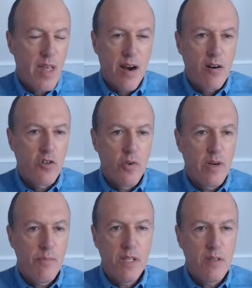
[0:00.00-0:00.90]
then our
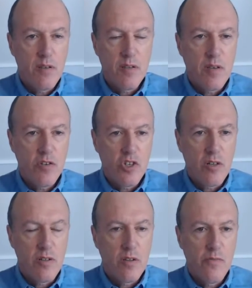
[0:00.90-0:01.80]
treatment
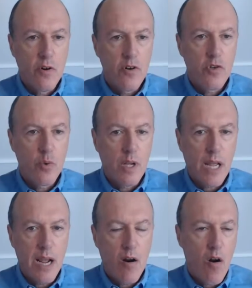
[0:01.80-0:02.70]
decisions in virtual
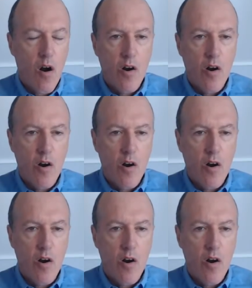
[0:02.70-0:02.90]
care